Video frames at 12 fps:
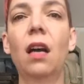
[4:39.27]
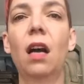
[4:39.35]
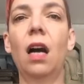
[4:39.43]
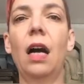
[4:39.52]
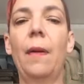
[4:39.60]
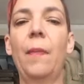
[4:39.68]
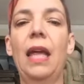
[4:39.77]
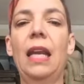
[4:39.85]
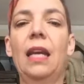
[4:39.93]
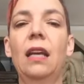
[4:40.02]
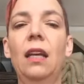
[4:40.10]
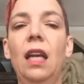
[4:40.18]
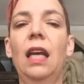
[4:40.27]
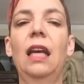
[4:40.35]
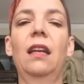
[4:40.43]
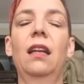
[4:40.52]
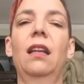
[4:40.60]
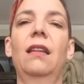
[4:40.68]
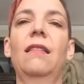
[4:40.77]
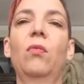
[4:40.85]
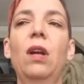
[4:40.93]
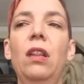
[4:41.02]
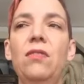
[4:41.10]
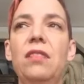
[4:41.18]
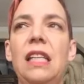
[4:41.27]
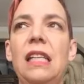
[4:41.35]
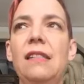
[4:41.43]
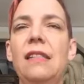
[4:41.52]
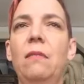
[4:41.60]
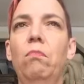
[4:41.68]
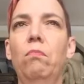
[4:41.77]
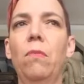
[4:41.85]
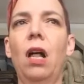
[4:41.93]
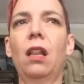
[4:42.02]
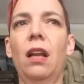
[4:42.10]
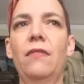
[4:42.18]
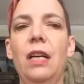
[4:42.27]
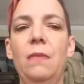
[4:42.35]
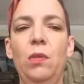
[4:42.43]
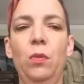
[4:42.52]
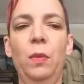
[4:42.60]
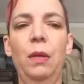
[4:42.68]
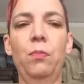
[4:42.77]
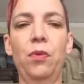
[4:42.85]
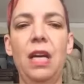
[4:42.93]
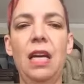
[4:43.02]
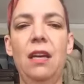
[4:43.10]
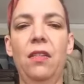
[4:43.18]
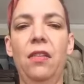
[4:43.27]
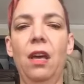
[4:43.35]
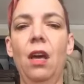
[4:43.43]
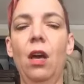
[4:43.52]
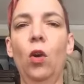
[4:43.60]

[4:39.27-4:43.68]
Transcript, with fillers: Um, and it can, it, It's one of those things that a lot of times when we breathe,